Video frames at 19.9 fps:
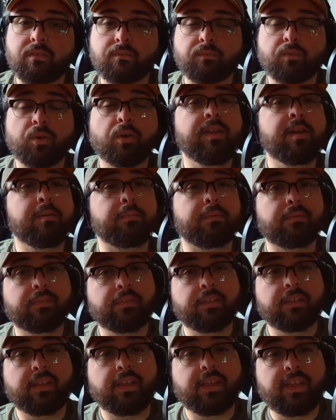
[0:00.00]
For example,
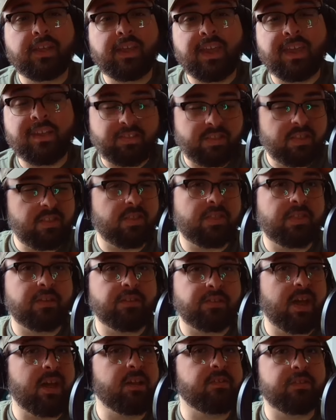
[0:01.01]
is it the
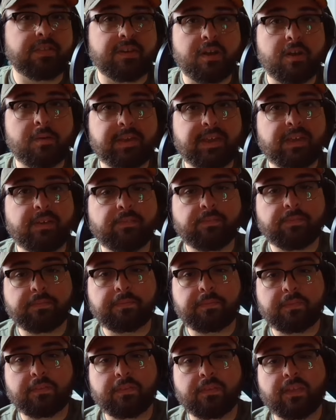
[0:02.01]
size of the army?
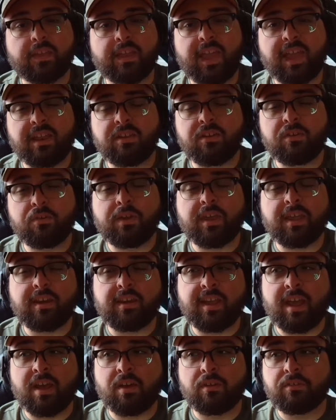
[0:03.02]
Can you get
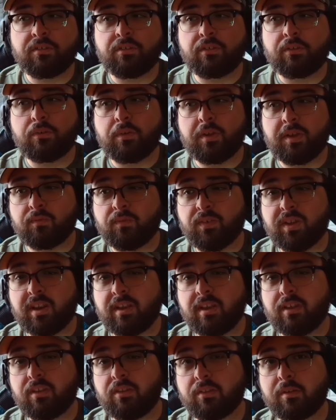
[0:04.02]
down to if it
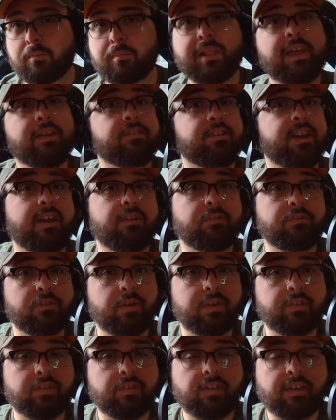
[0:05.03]
is a playstyle
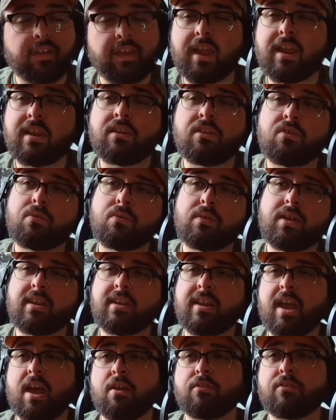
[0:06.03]
choice? Can you get
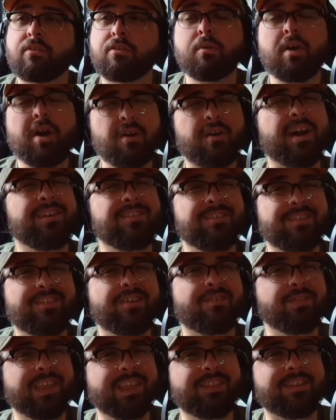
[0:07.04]
down to, I just
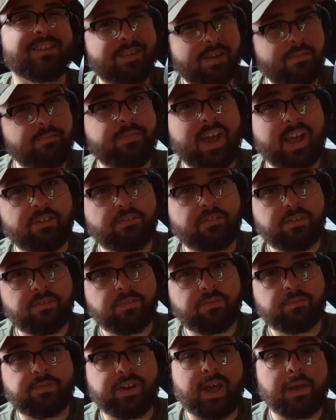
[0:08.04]
don't think the subfaction
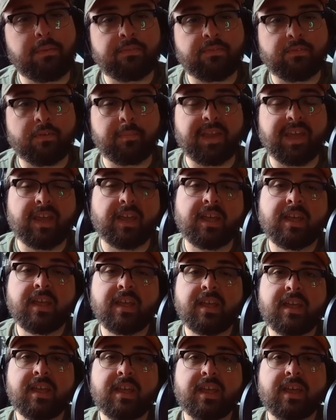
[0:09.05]
vibes for me?
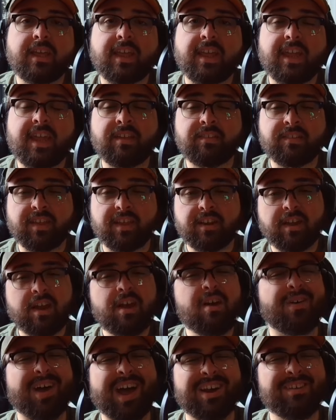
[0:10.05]
Is it,
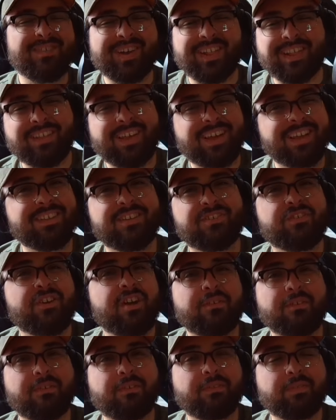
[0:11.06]
I don't really like this
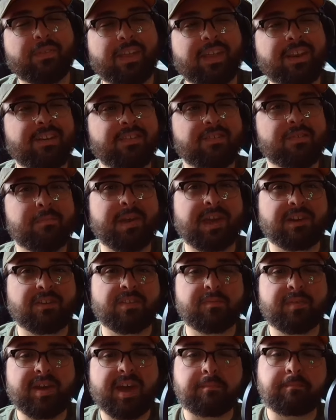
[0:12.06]
general. It doesn't match
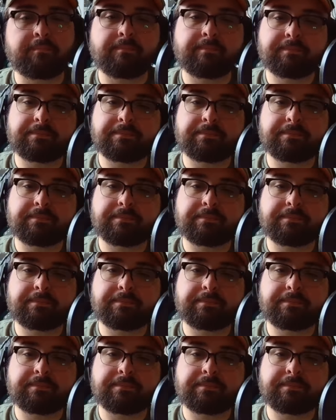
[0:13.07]
the vibe.